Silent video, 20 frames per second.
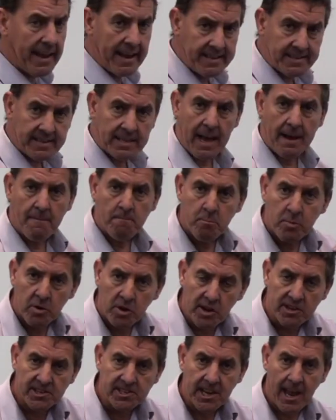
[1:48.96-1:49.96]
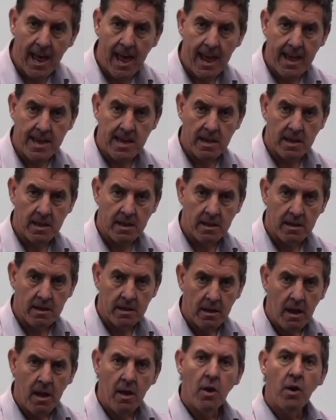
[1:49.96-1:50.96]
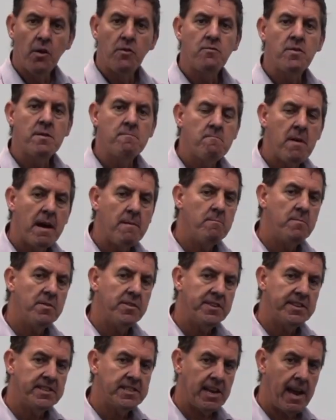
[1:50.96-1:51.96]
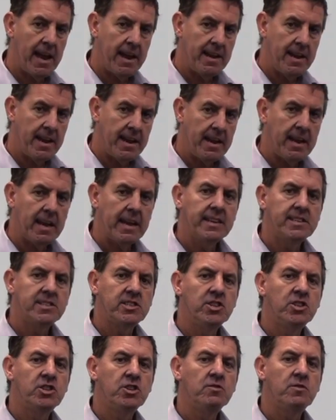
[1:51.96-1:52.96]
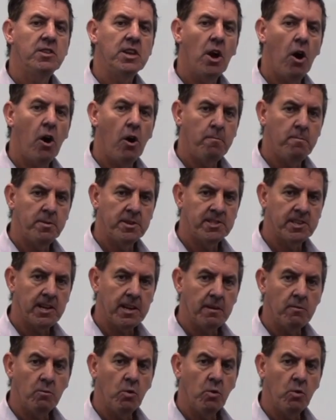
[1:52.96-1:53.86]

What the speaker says: is that plus A. Remember, the technique is to do the opposite.